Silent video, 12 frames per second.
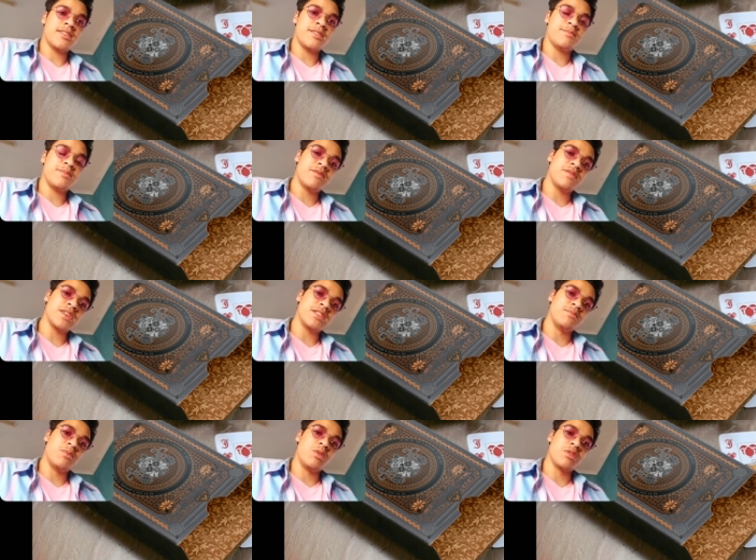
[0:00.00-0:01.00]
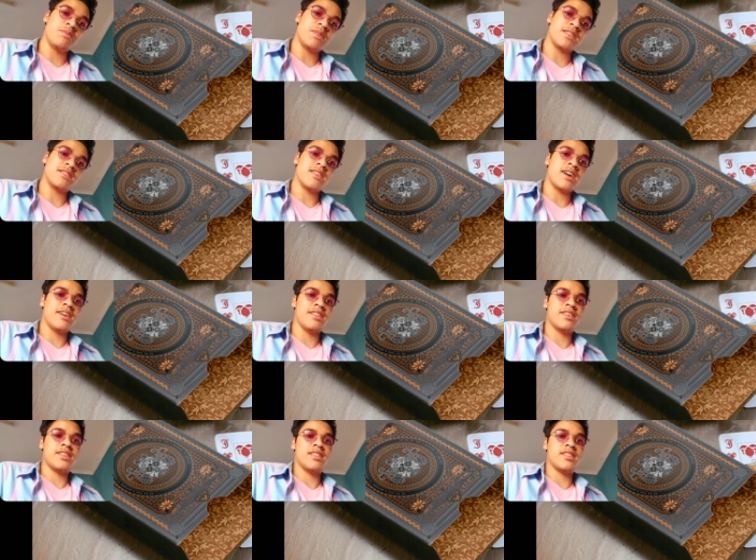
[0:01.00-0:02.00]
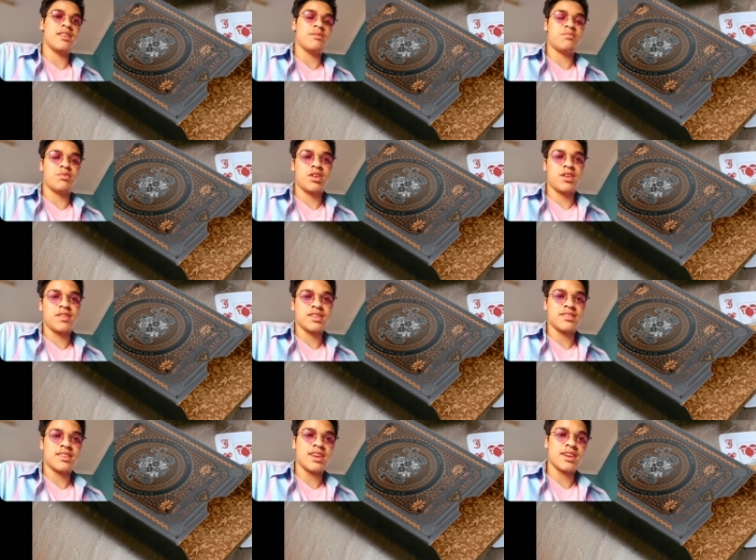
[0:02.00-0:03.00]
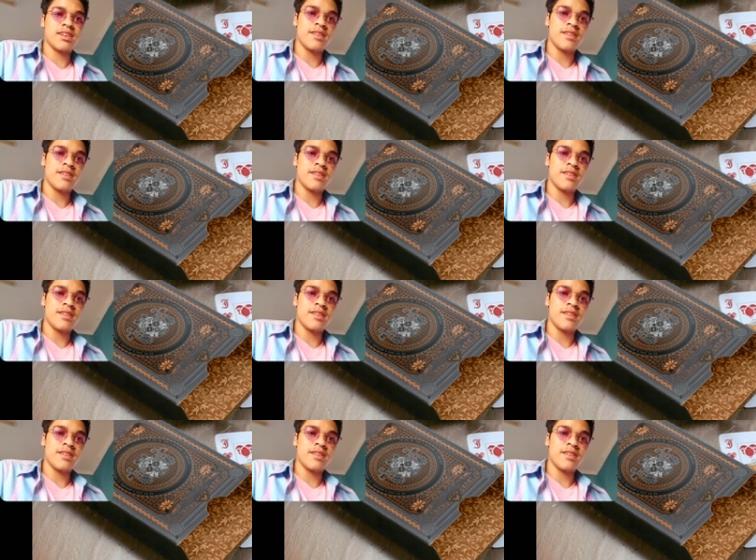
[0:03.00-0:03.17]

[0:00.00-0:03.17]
It fits more with my style than the previous deck.